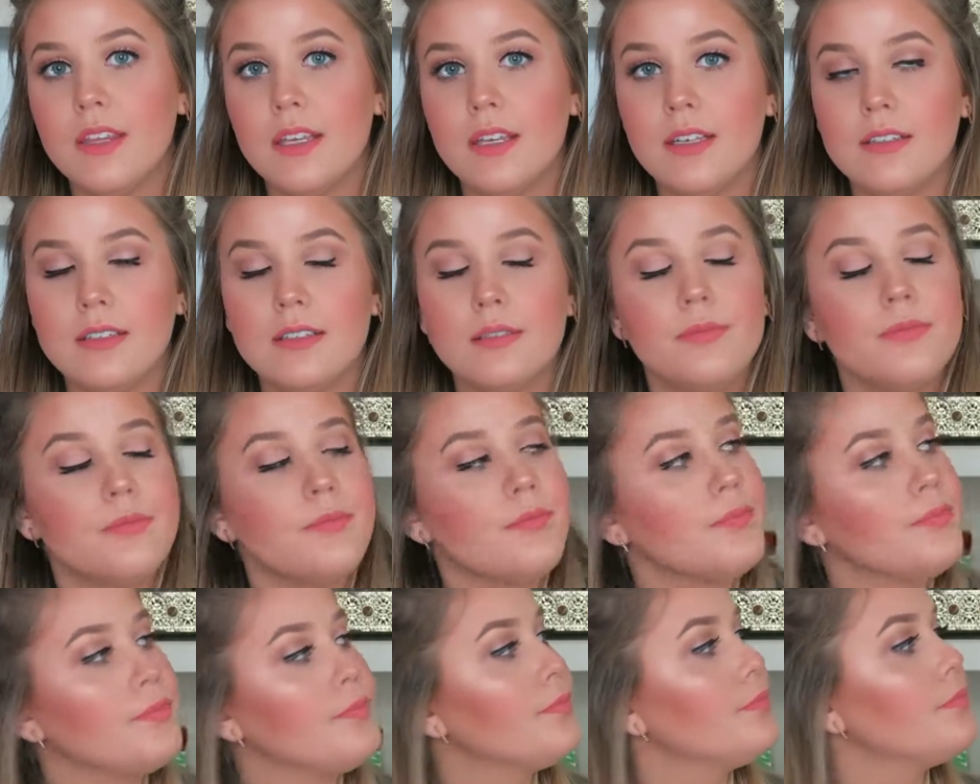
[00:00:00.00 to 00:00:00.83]
these,
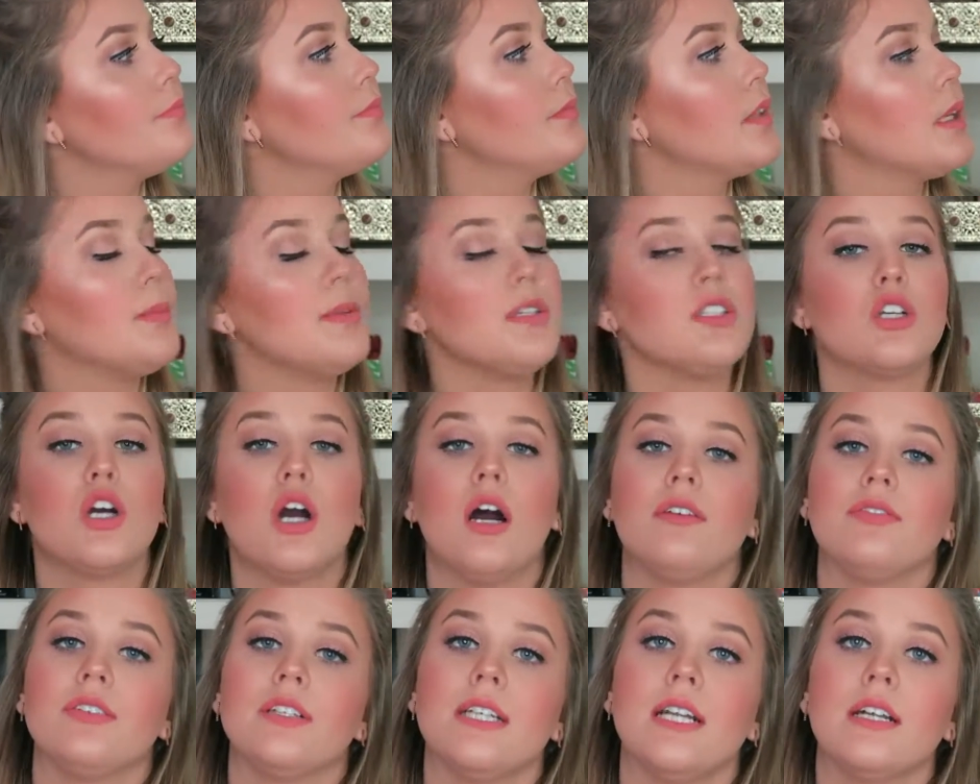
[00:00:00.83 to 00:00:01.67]
somebody's
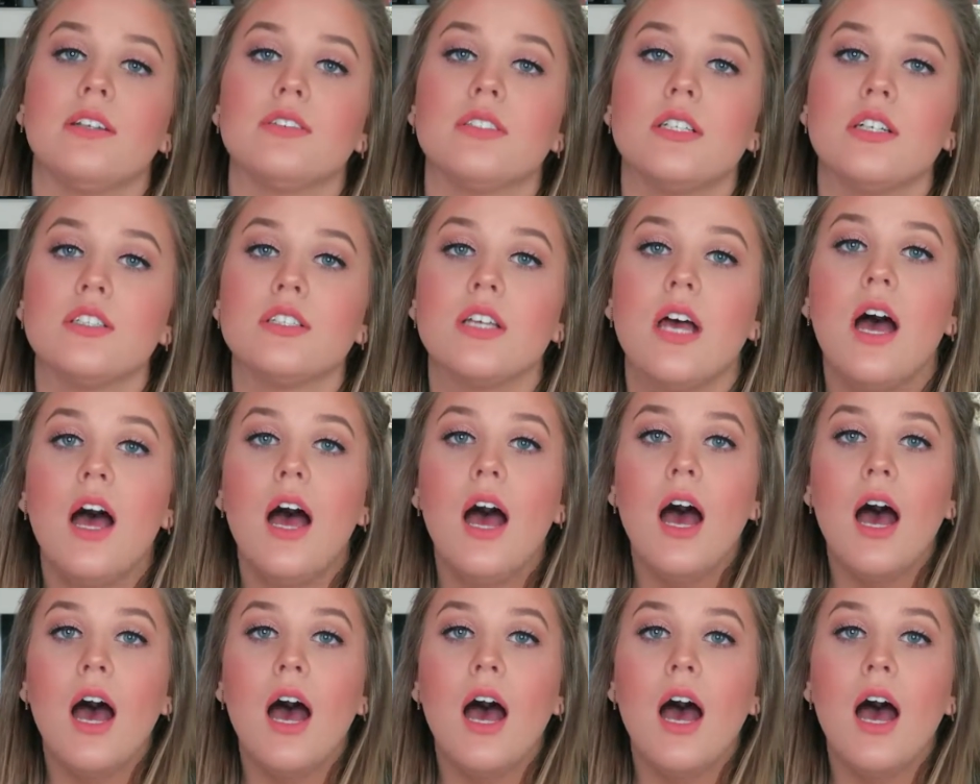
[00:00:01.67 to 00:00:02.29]
coughing downstairs.